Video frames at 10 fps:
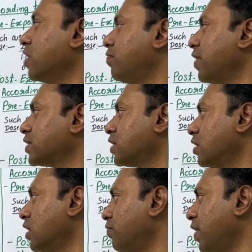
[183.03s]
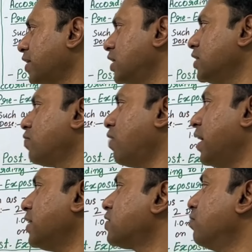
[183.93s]
infectious
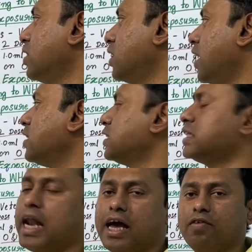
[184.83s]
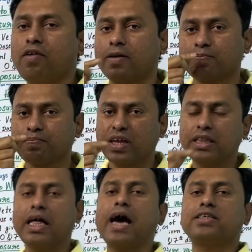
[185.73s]
virus with their saliva.
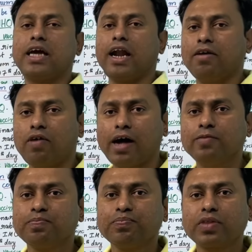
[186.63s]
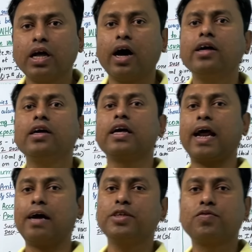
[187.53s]
In their saliva, the
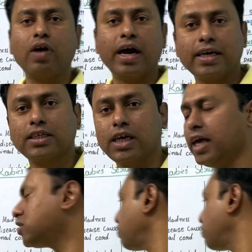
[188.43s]
rabies virus is